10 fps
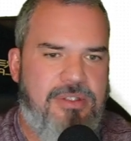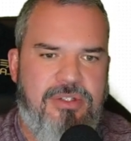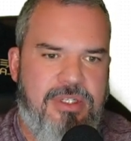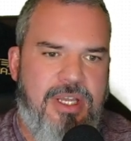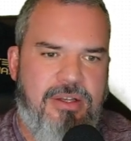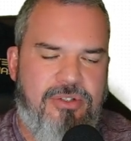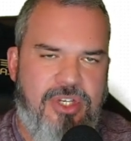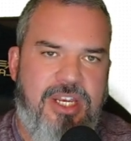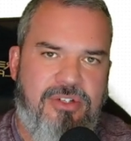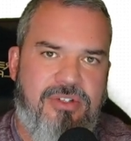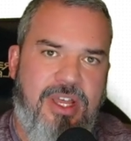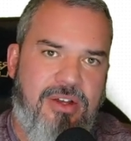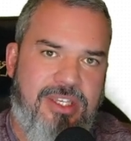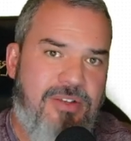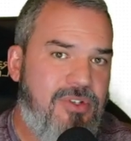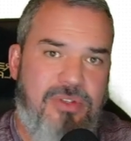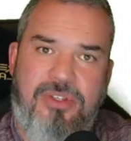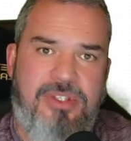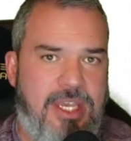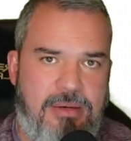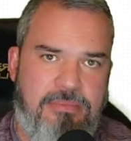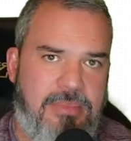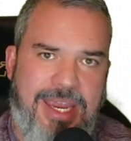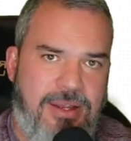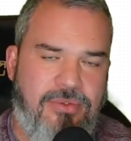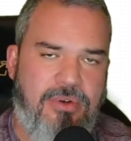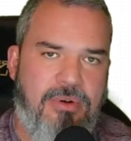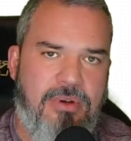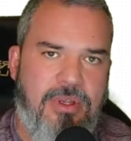Now it gives you the same answer.